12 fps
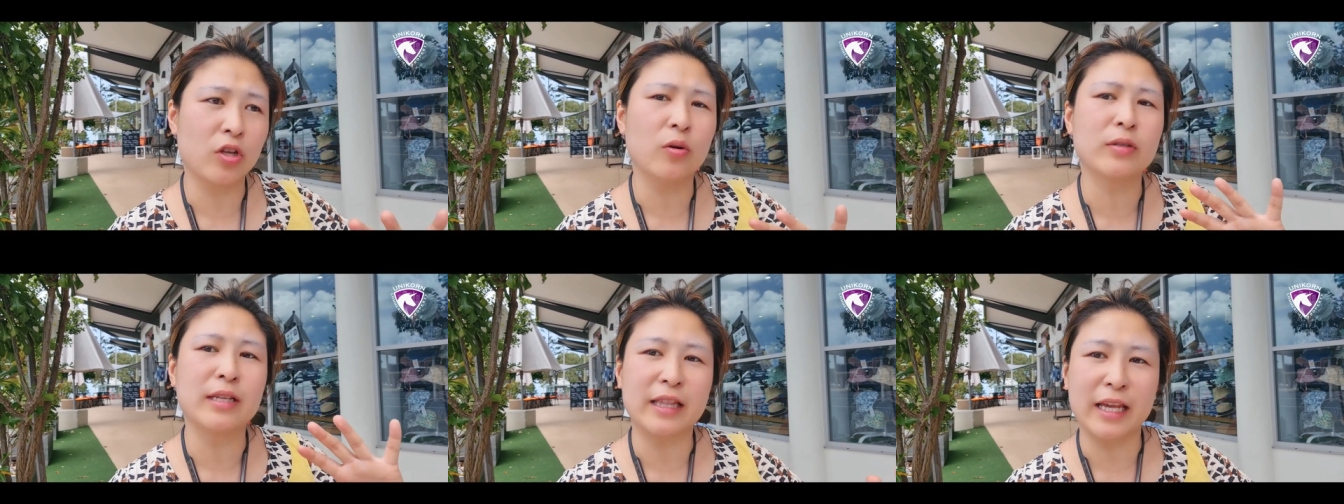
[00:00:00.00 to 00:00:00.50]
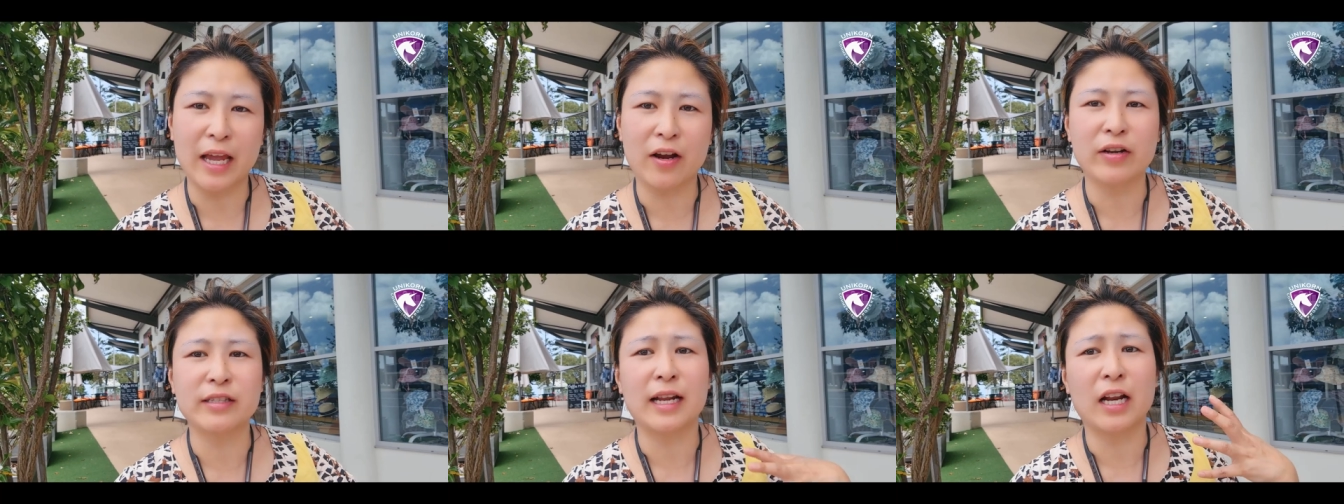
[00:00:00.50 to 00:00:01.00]
Those are the
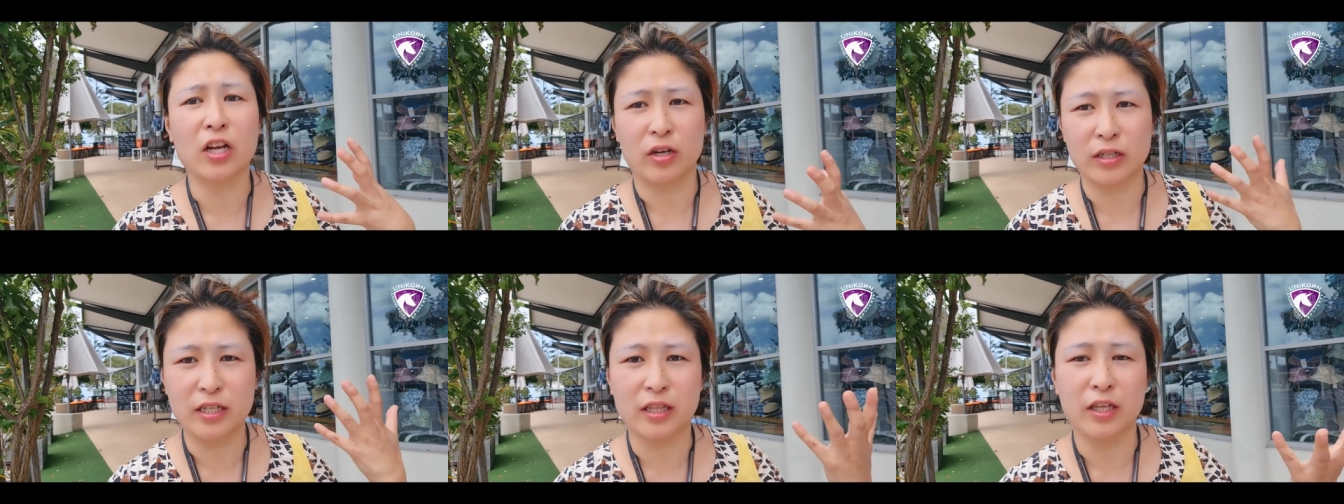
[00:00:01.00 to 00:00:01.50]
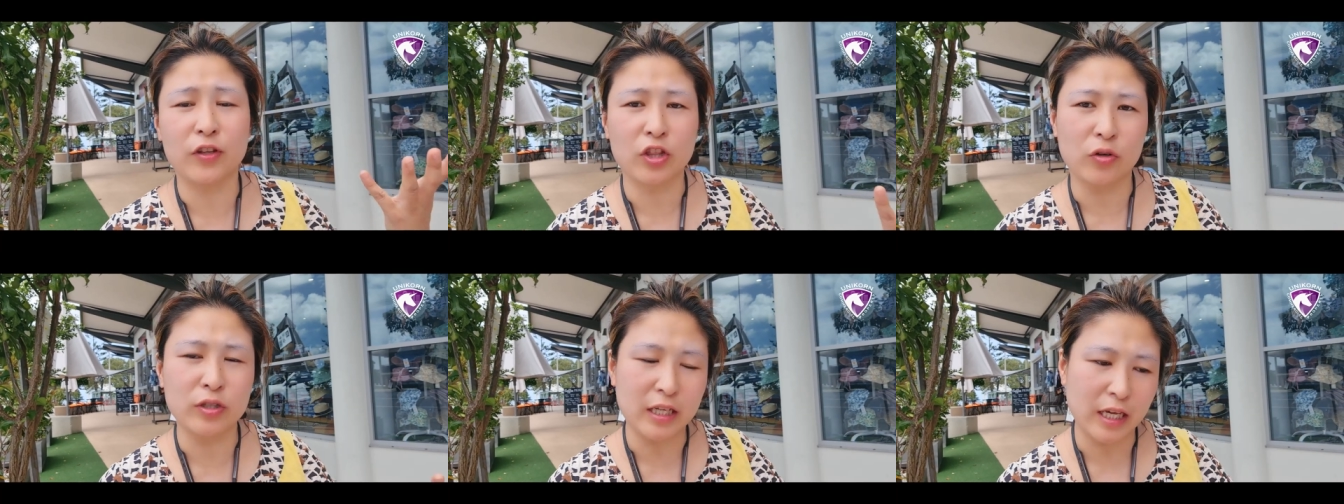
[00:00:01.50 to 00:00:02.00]
areas that are going to deliver
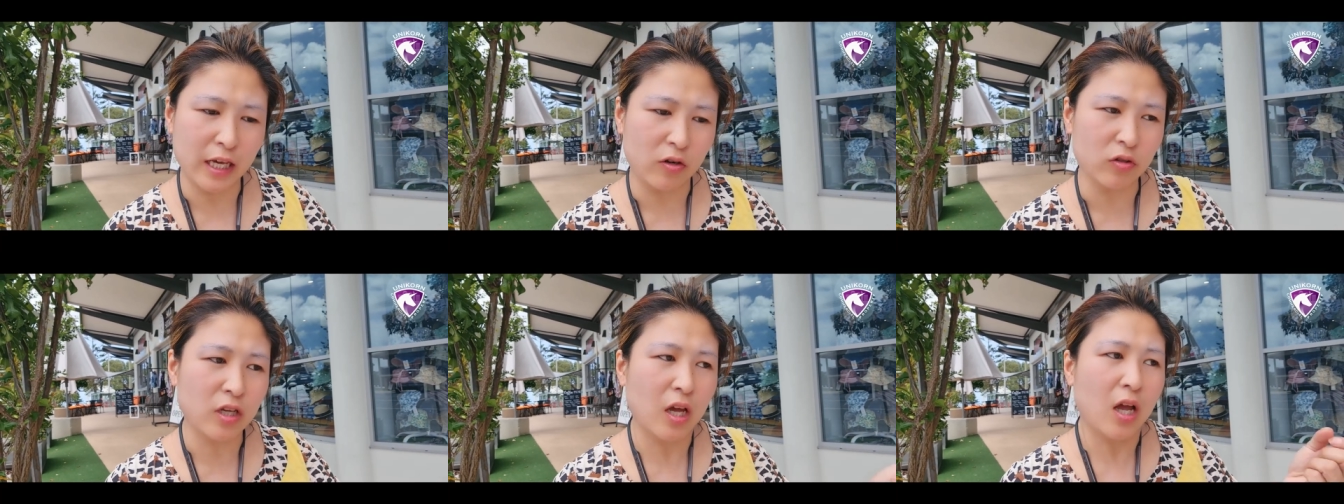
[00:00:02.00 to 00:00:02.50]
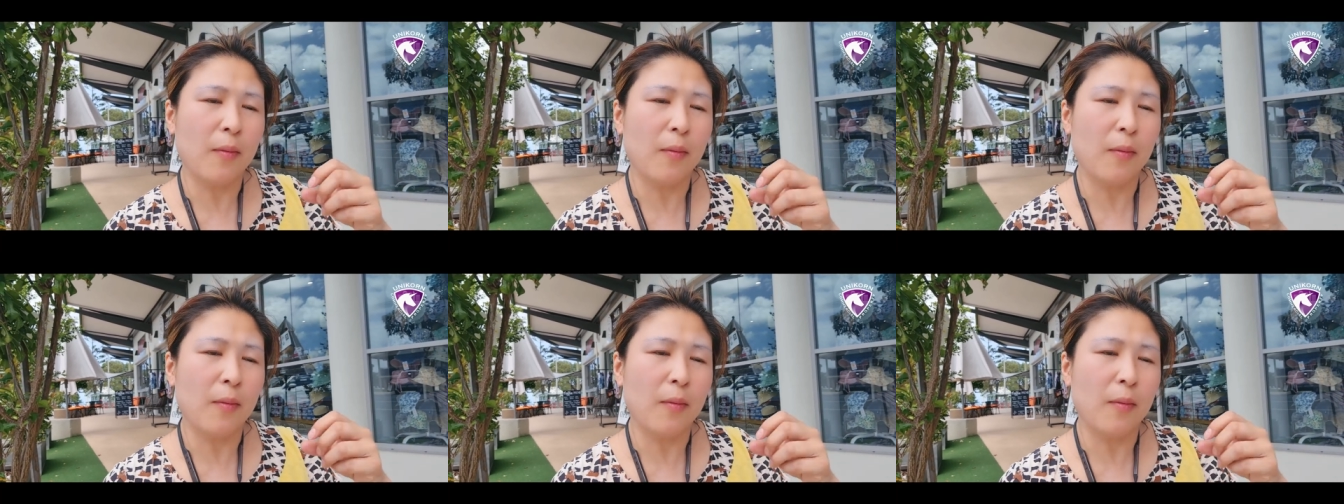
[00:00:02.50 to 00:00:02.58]
those yields.